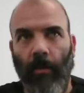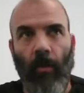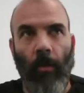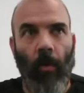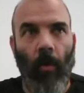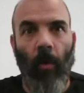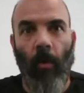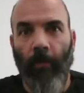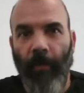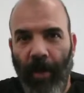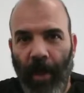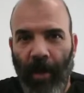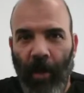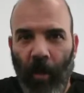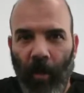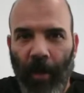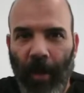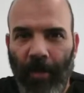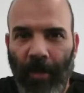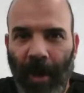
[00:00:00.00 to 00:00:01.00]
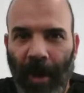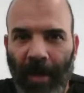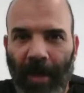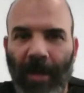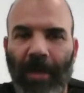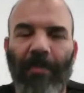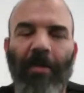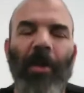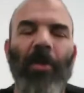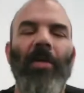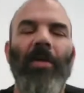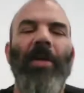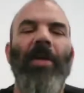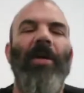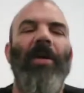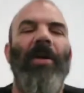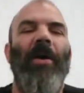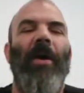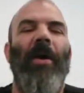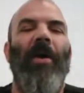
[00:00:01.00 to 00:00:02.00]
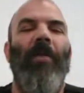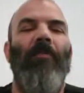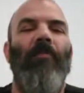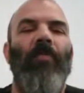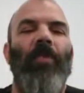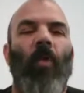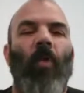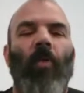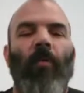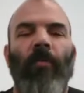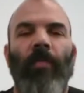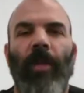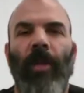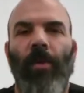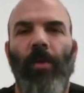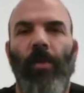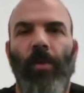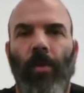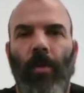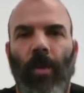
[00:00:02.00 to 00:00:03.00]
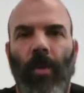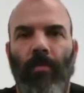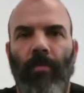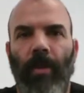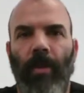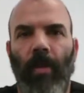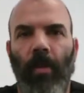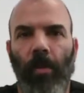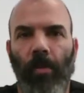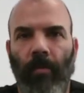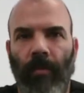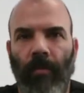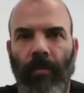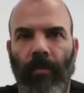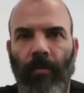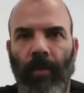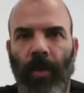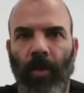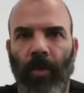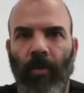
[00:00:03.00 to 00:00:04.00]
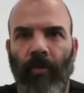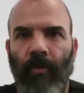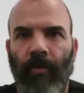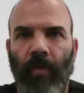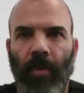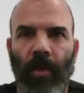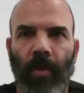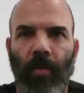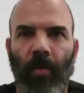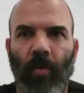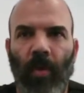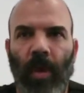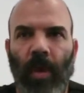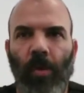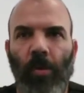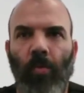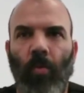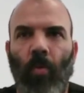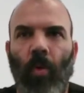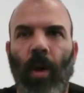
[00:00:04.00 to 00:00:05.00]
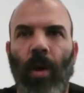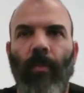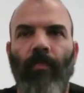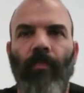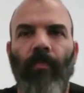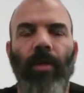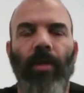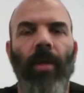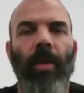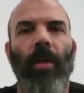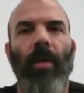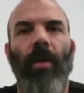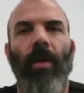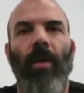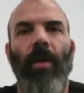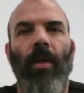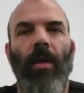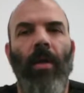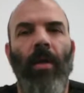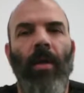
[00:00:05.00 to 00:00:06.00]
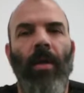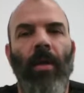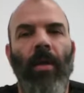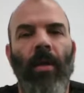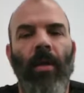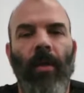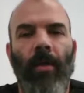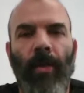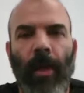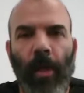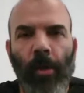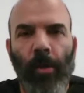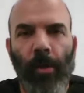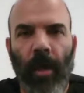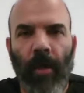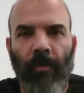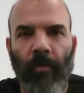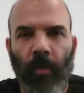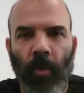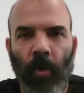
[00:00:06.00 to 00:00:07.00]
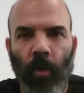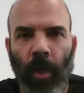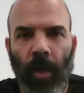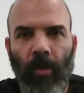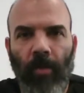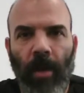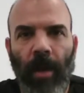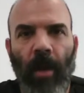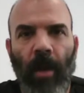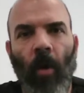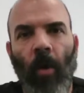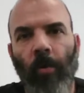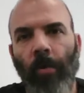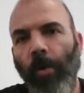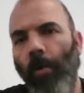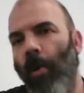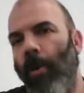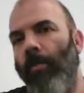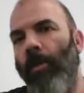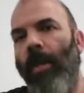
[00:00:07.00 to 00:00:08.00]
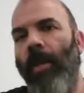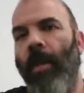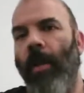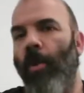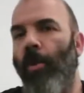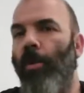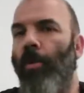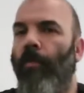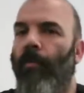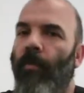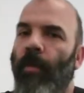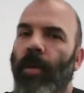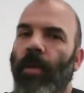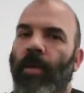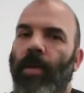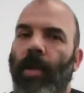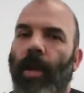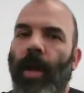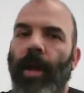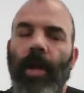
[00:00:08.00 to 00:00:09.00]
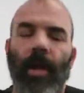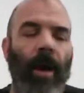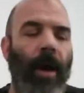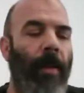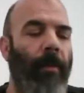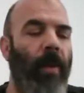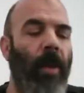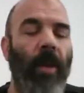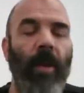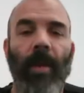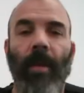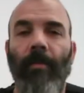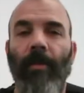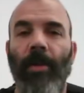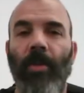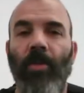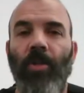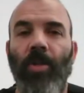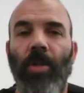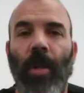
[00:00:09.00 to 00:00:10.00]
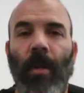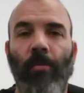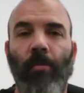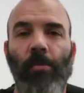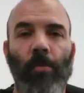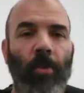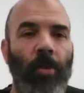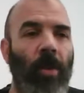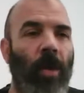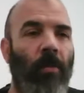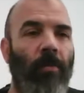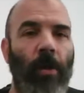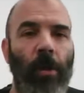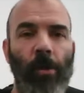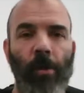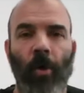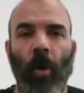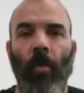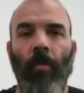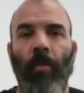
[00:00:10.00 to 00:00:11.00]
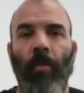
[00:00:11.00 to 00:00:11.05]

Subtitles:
hopefully I know what I'm talking about, and hopefully it's going to be useful information for you as well. Thanks again for joining me. I hope it's going to be clear for you tonight. I'm going to image. I'm switching out my scope.